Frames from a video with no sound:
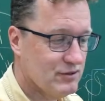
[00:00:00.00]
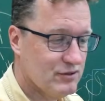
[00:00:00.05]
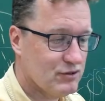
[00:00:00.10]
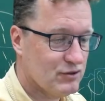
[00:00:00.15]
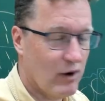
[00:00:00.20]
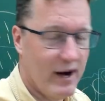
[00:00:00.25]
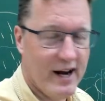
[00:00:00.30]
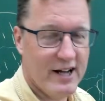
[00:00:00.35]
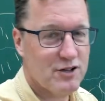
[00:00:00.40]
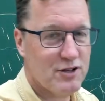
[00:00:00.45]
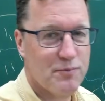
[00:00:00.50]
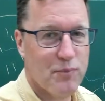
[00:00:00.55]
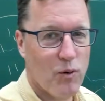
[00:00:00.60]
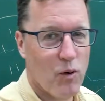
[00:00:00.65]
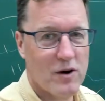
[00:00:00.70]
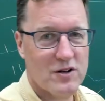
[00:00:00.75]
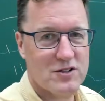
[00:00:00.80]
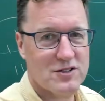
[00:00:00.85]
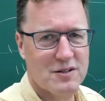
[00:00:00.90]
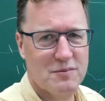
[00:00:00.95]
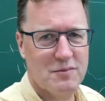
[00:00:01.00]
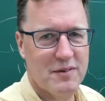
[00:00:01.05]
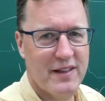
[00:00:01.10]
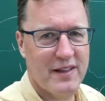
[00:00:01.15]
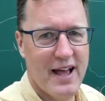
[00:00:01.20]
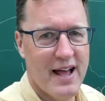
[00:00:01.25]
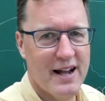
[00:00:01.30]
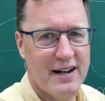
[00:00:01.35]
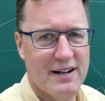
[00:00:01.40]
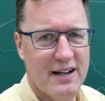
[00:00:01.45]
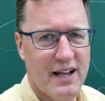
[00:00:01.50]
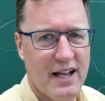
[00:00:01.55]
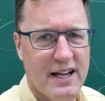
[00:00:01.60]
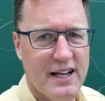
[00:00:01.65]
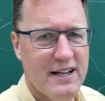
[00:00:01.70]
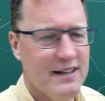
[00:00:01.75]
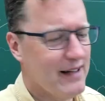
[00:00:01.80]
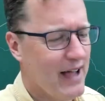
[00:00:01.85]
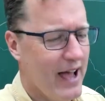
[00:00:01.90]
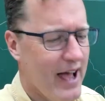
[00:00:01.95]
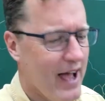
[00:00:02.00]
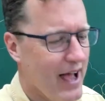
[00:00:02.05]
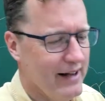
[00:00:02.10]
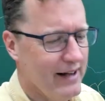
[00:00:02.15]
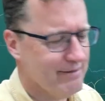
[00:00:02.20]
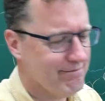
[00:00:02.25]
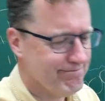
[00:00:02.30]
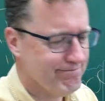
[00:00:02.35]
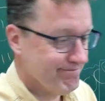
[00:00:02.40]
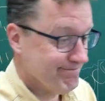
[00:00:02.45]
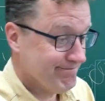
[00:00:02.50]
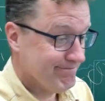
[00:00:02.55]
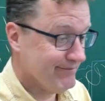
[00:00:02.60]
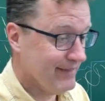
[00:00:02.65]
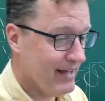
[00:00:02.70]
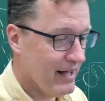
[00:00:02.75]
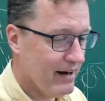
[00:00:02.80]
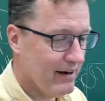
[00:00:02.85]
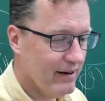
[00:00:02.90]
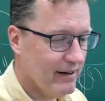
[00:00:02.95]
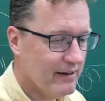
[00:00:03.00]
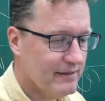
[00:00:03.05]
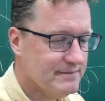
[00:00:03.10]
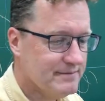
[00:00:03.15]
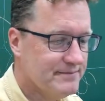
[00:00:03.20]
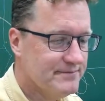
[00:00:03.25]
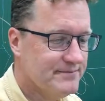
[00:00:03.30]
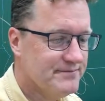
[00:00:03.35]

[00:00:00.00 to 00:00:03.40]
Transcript: transport some of that heat. I, I don't know.